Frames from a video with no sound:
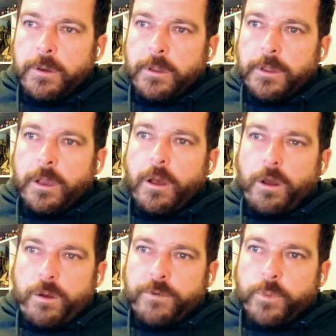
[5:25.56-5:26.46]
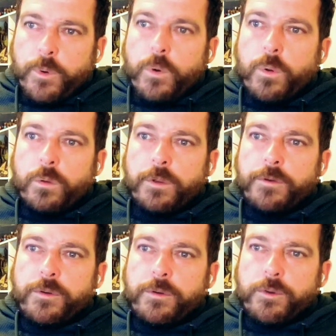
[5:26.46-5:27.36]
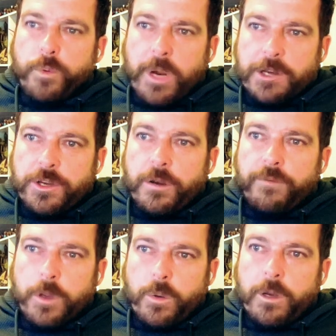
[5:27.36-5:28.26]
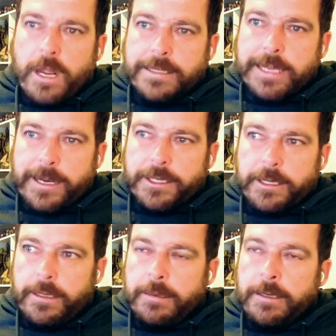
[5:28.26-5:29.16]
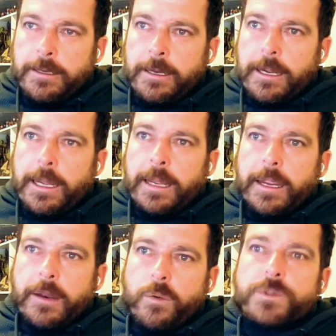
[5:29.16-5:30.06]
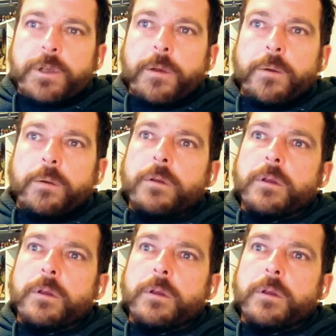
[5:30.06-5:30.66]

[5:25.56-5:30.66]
the overall direction of the organization. It also,